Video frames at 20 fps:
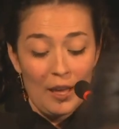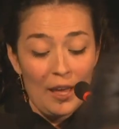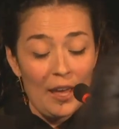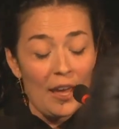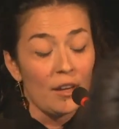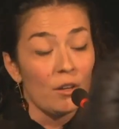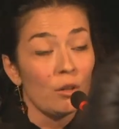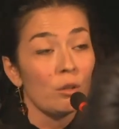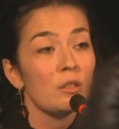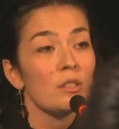
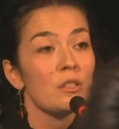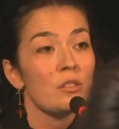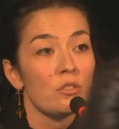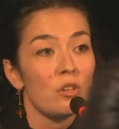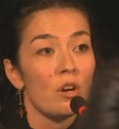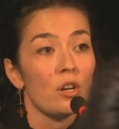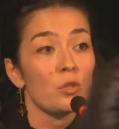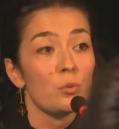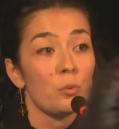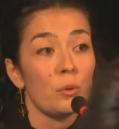And all these
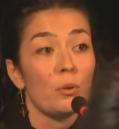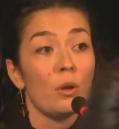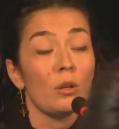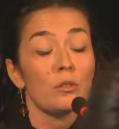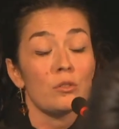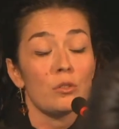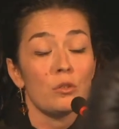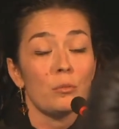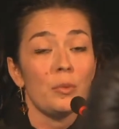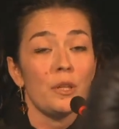talks will
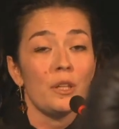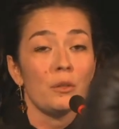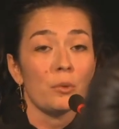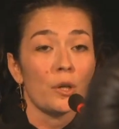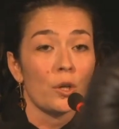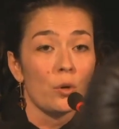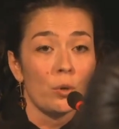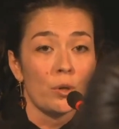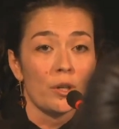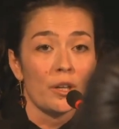also be
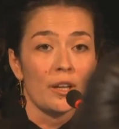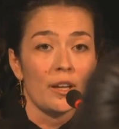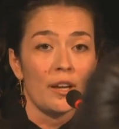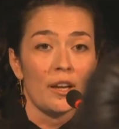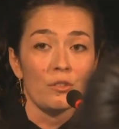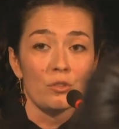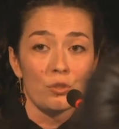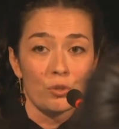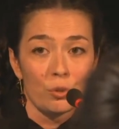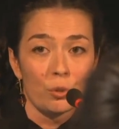recorded
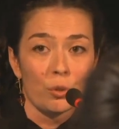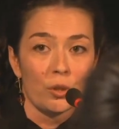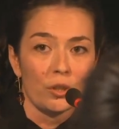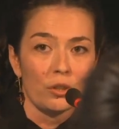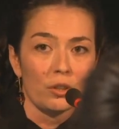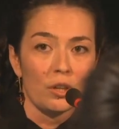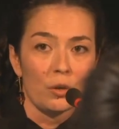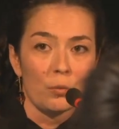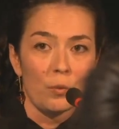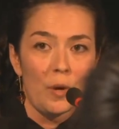and stored on
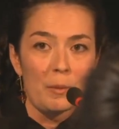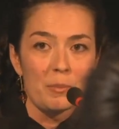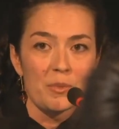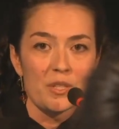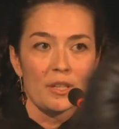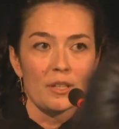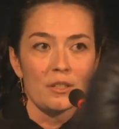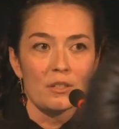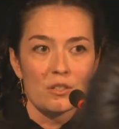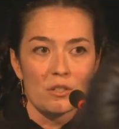our
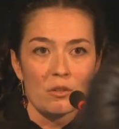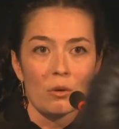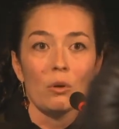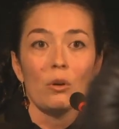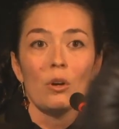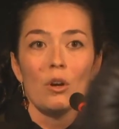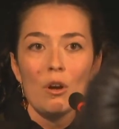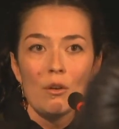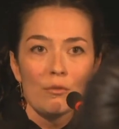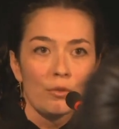website. So
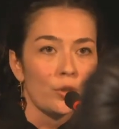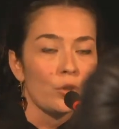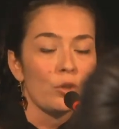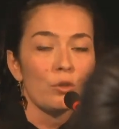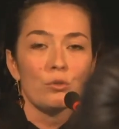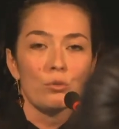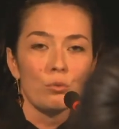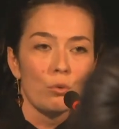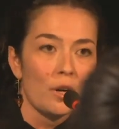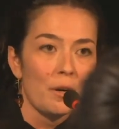for
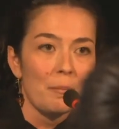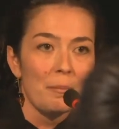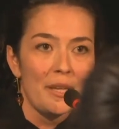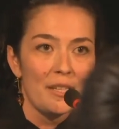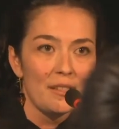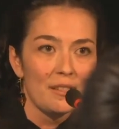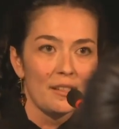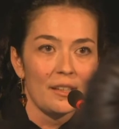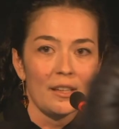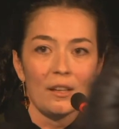those who are
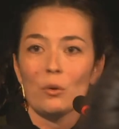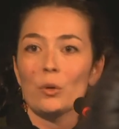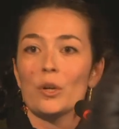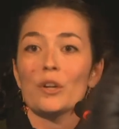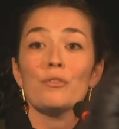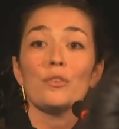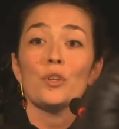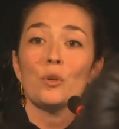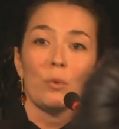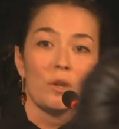missing, or
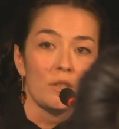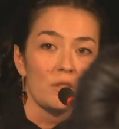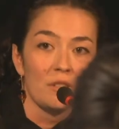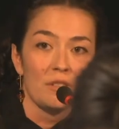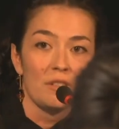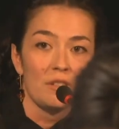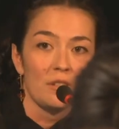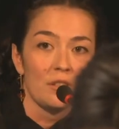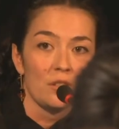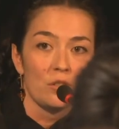if you want to
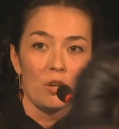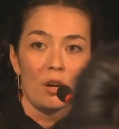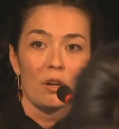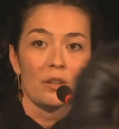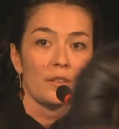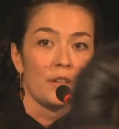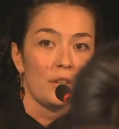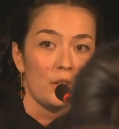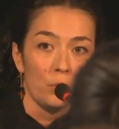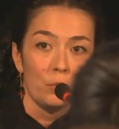see a talk
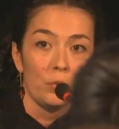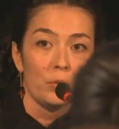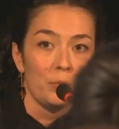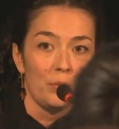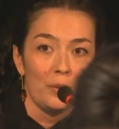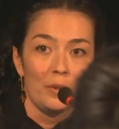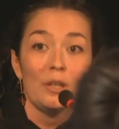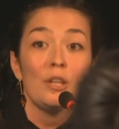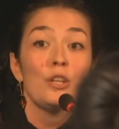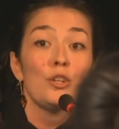that you will
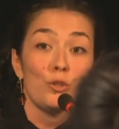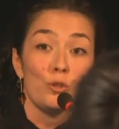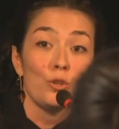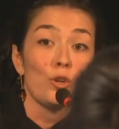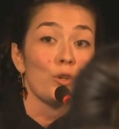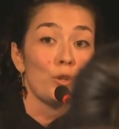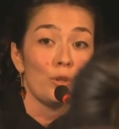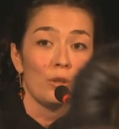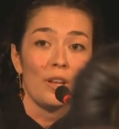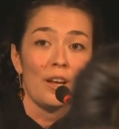be,
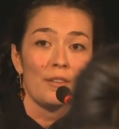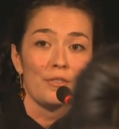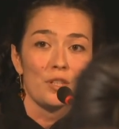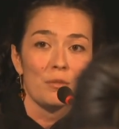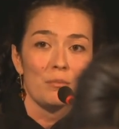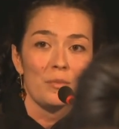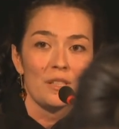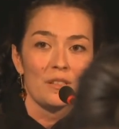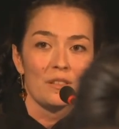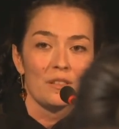you'll have to
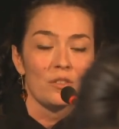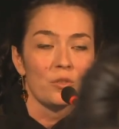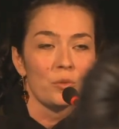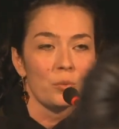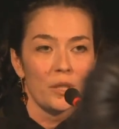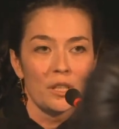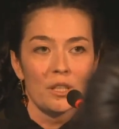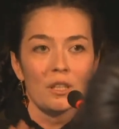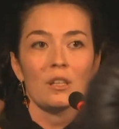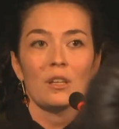miss this
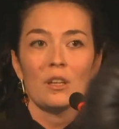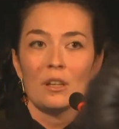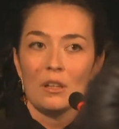week,